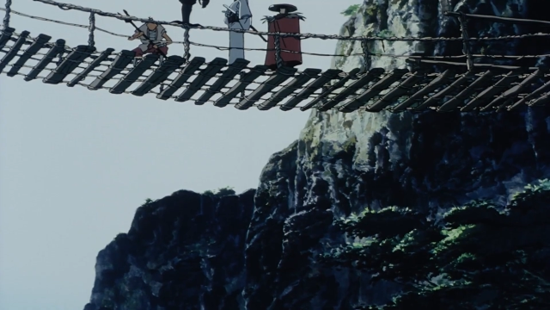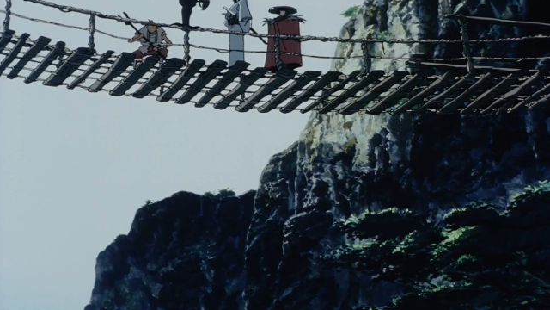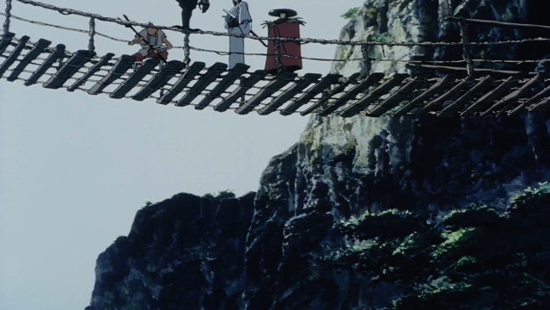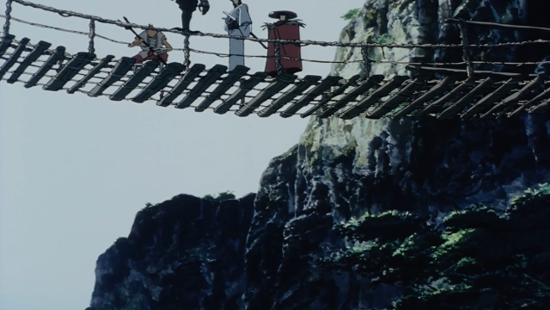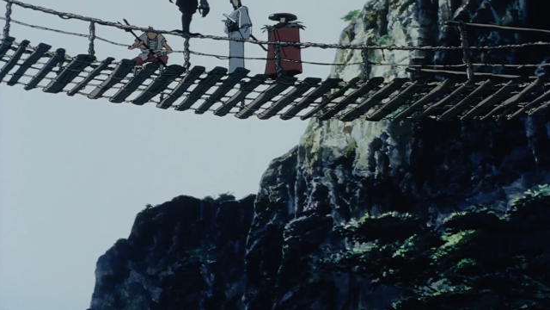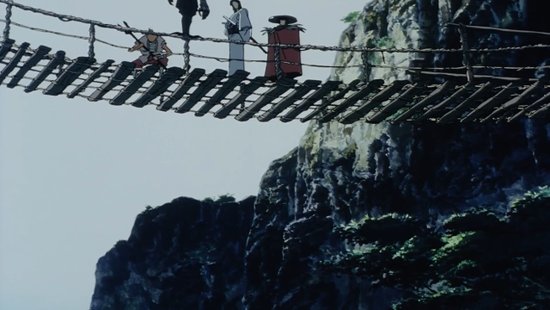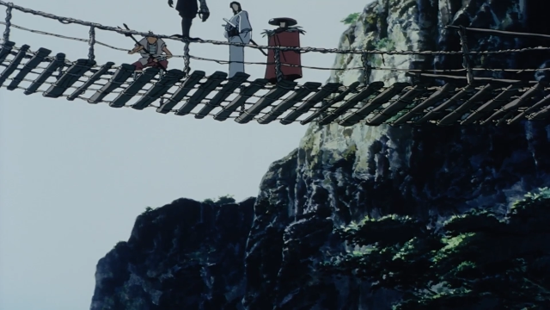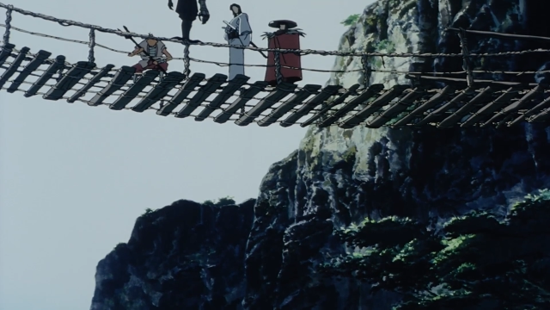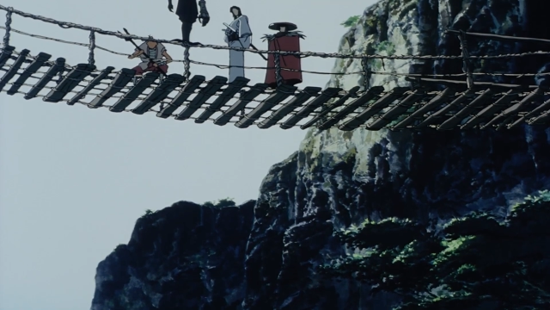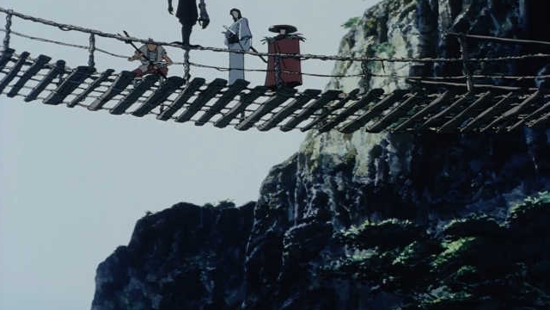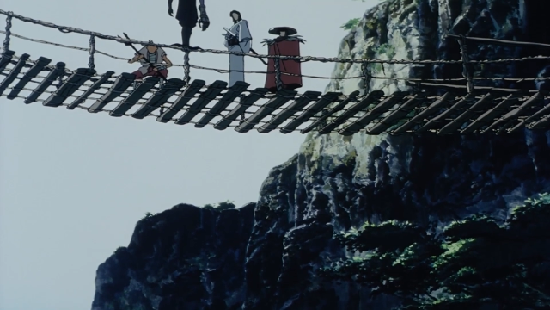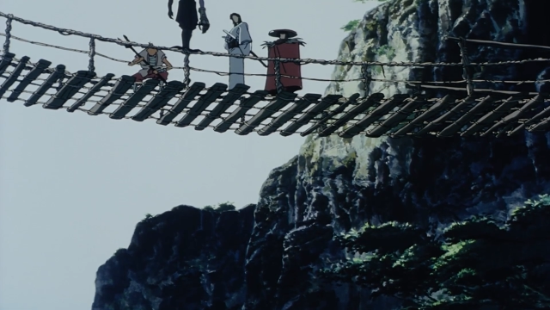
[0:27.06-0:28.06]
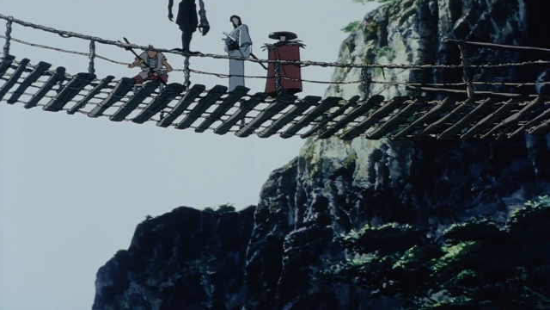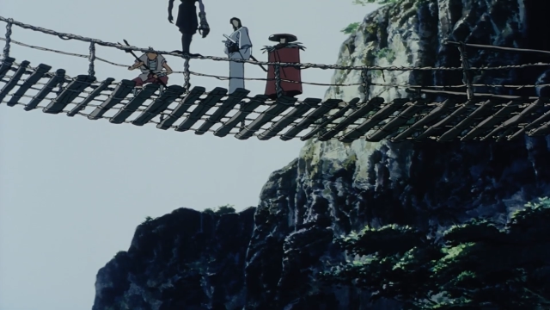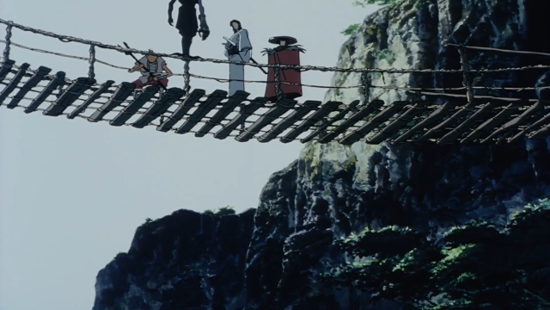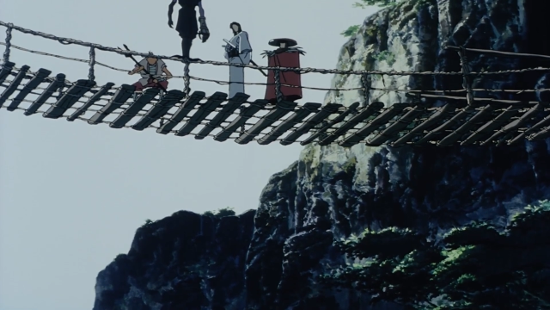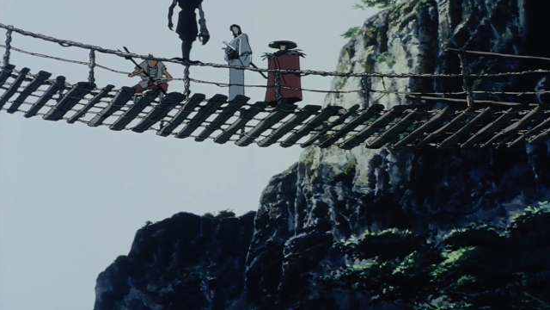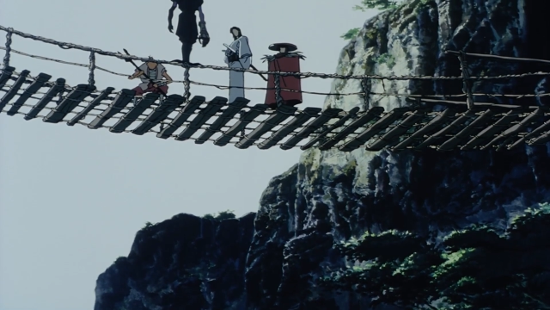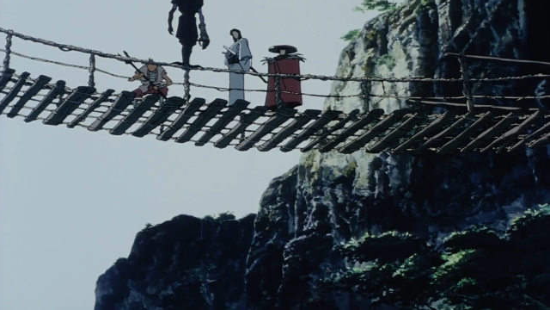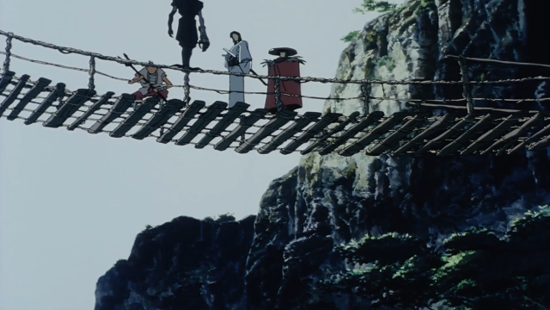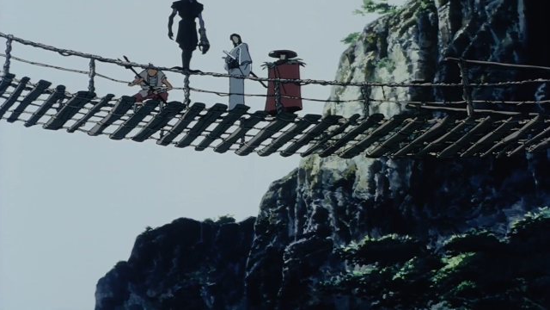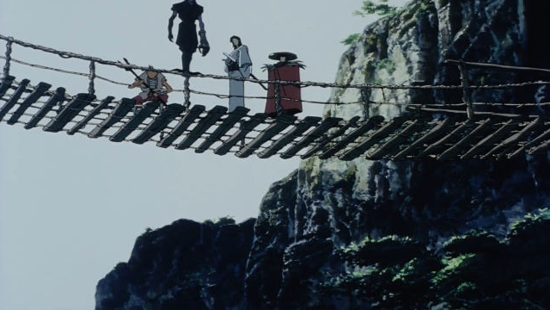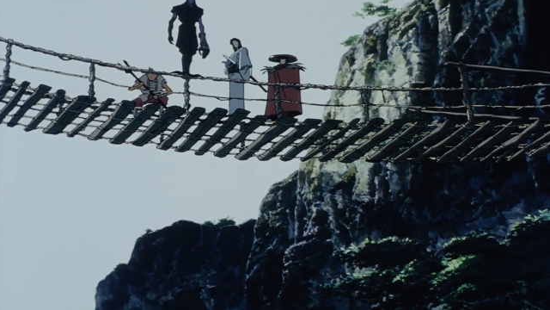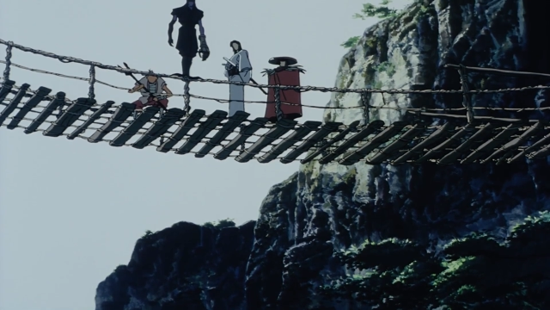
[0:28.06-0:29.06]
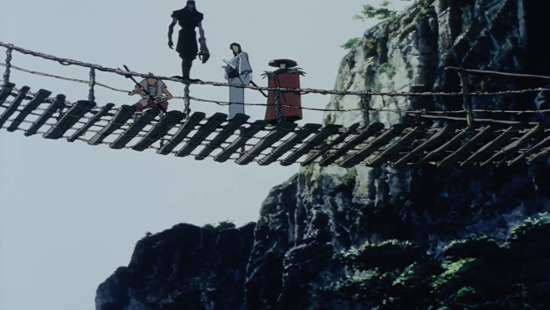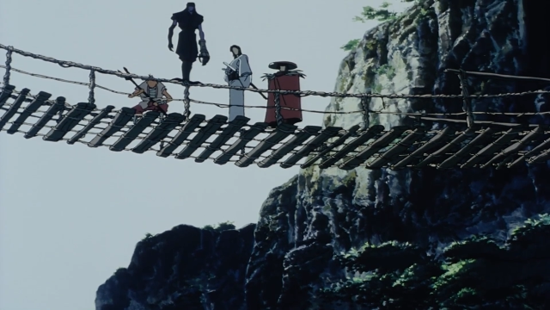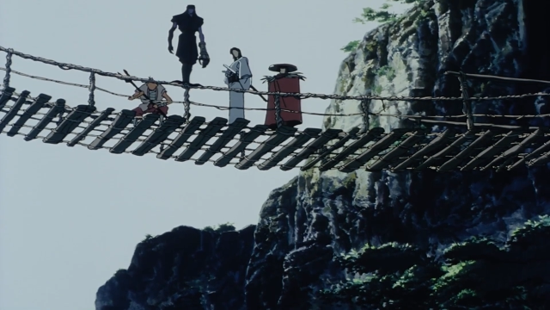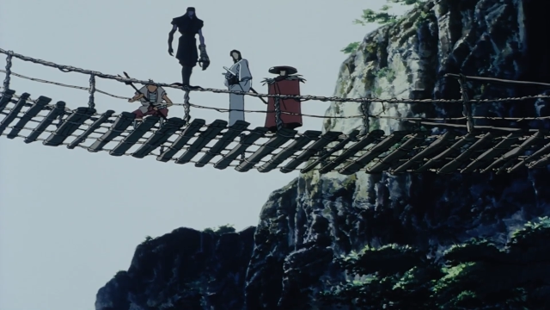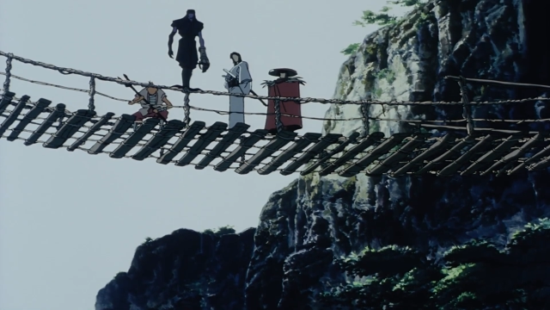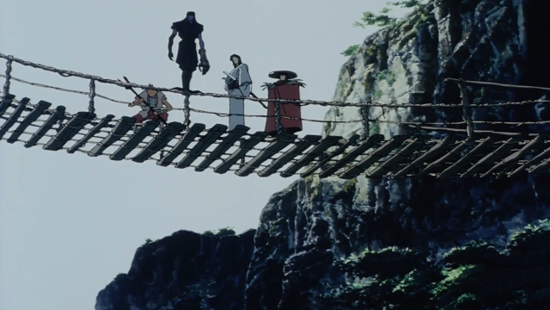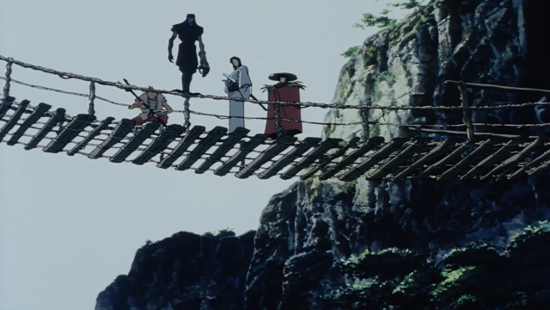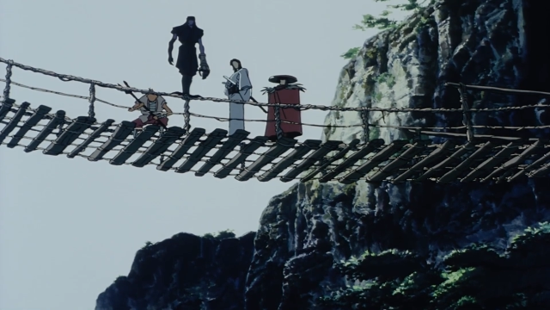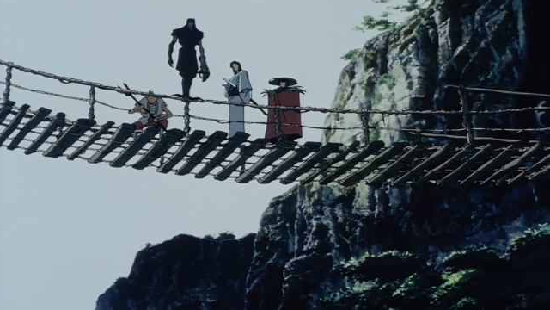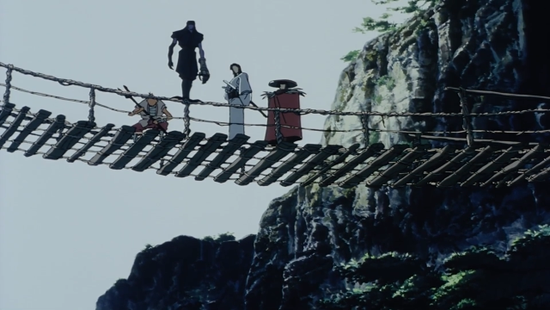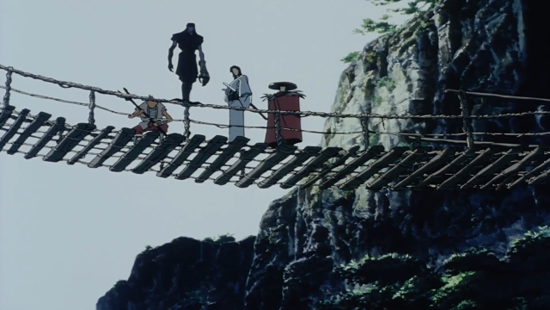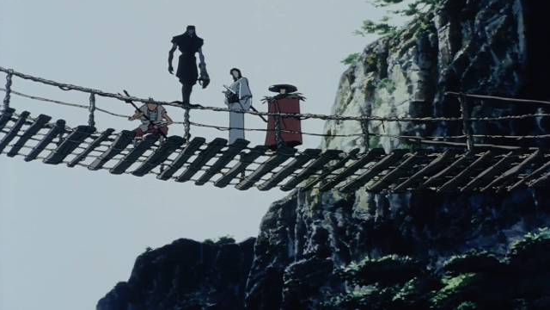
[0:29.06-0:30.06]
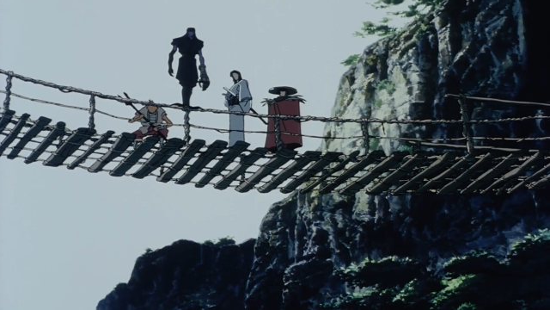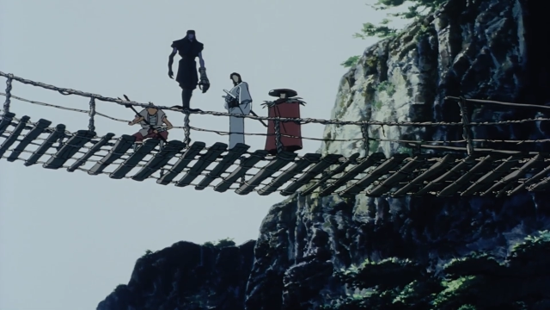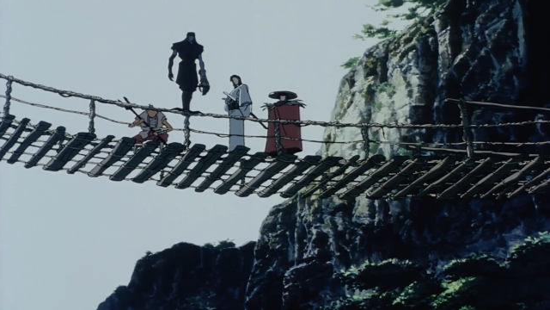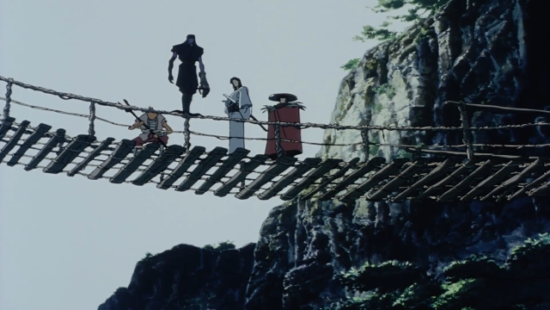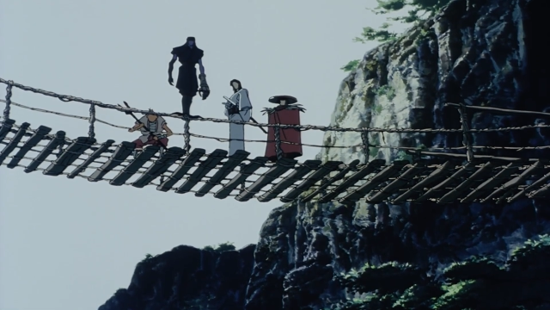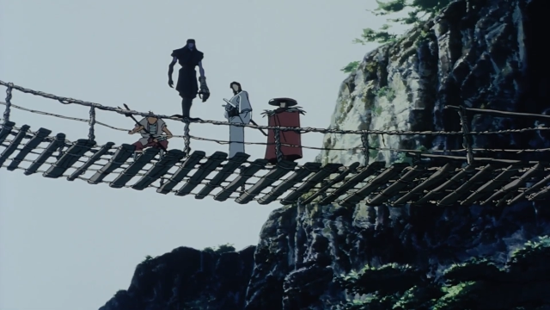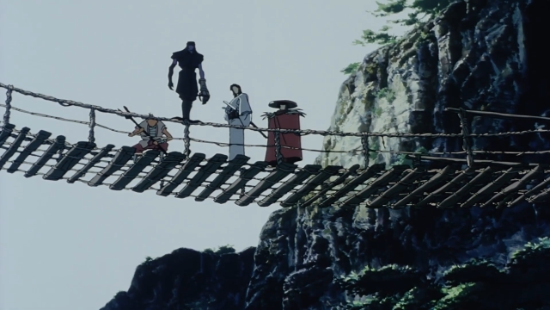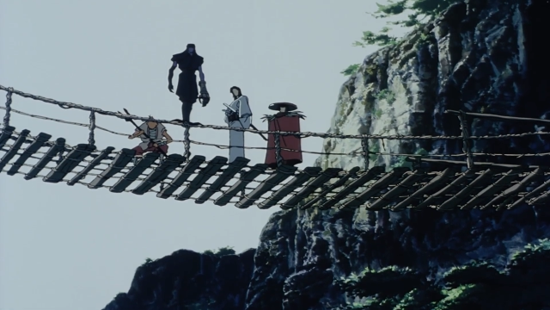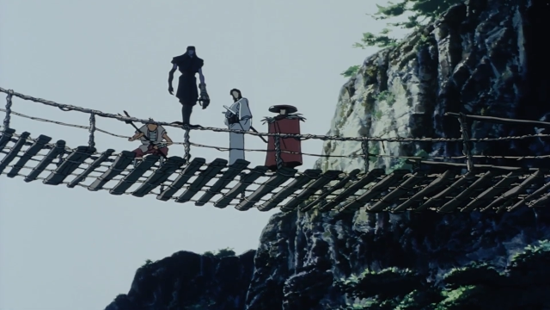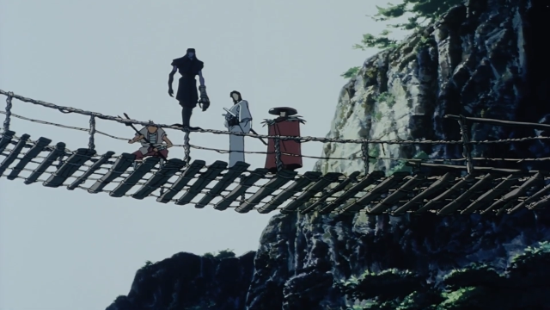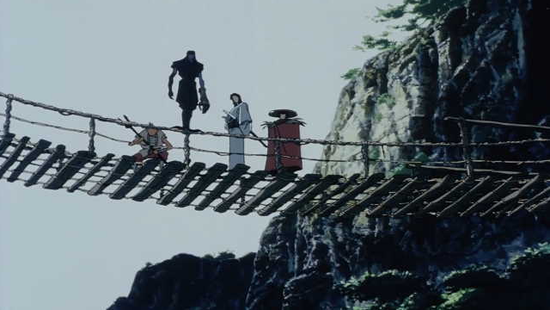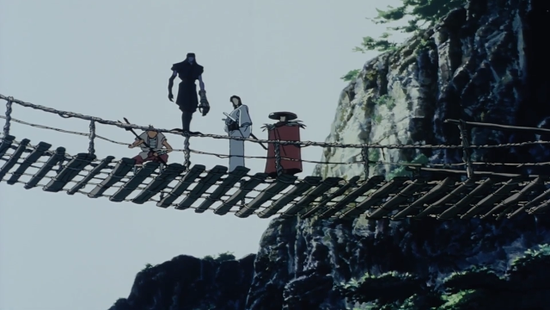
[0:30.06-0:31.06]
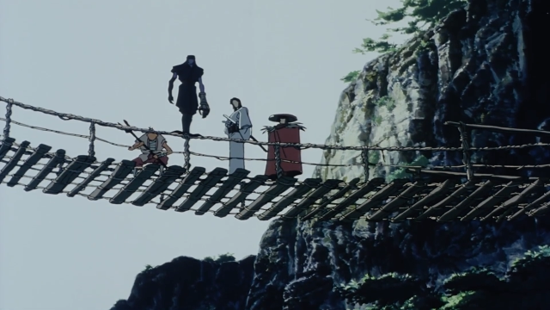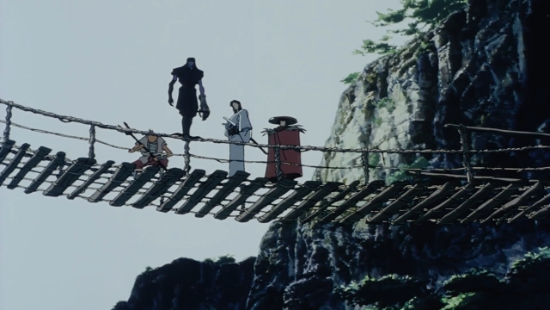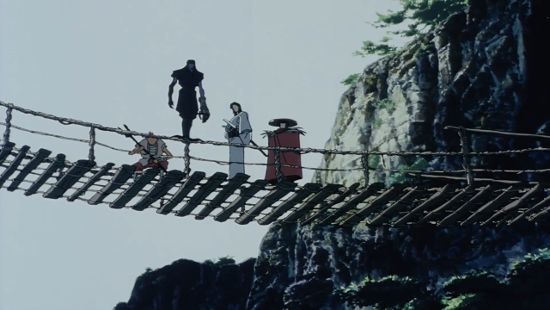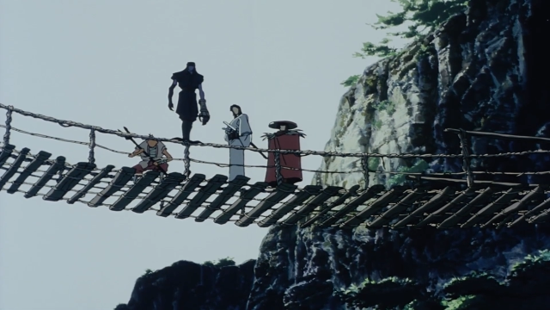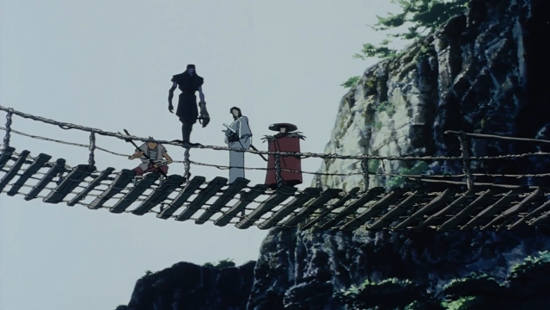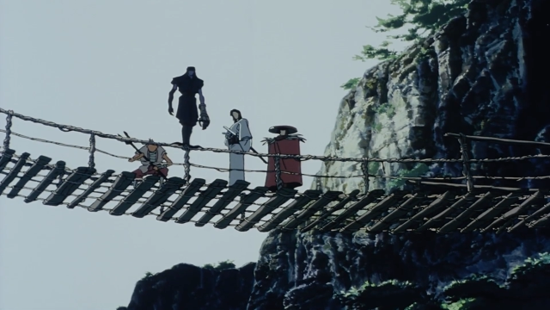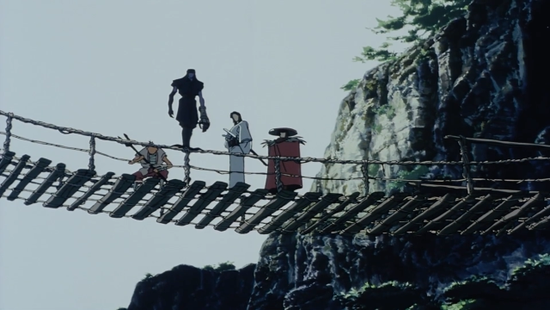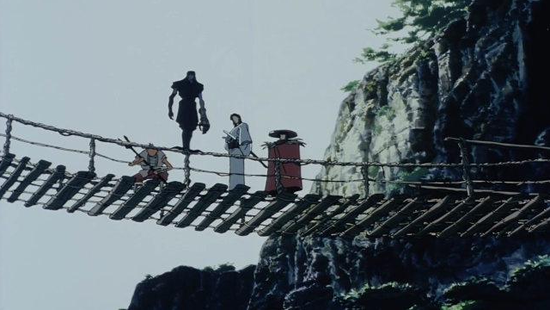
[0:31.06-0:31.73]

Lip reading: [unreadable: no face in view]